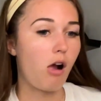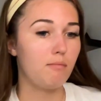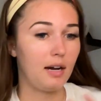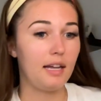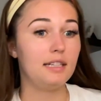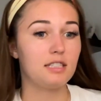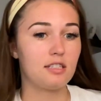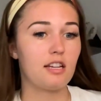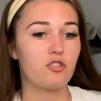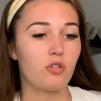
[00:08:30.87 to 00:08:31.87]
but it's
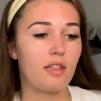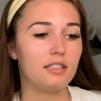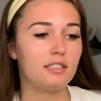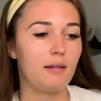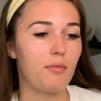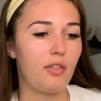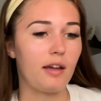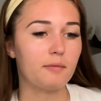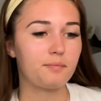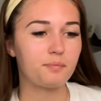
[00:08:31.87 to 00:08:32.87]
essentially that same thing.
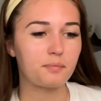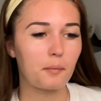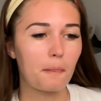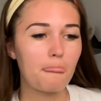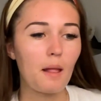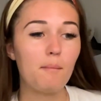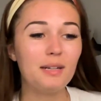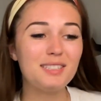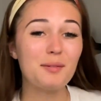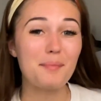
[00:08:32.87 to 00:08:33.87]

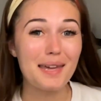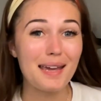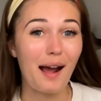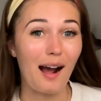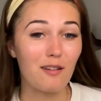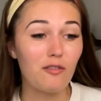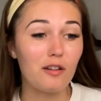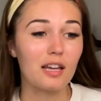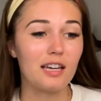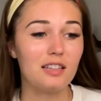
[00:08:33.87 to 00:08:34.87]
But to me, I felt
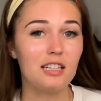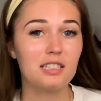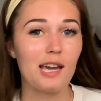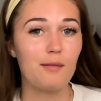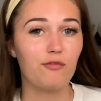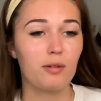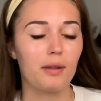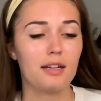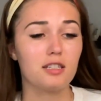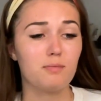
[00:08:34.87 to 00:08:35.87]
like it. This came from
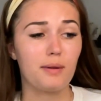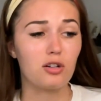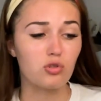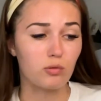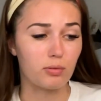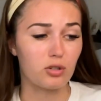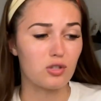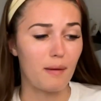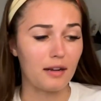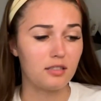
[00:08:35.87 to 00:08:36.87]
like a spiritual
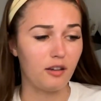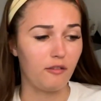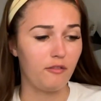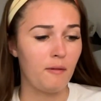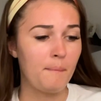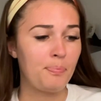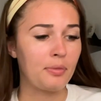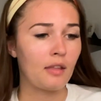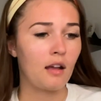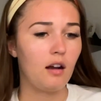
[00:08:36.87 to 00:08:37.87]
perspective,
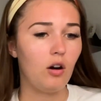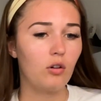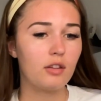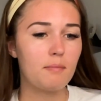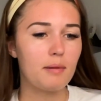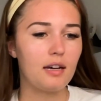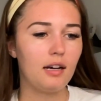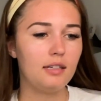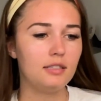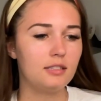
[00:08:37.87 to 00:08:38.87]
only
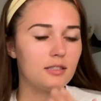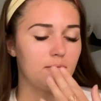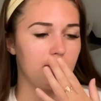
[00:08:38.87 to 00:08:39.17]
because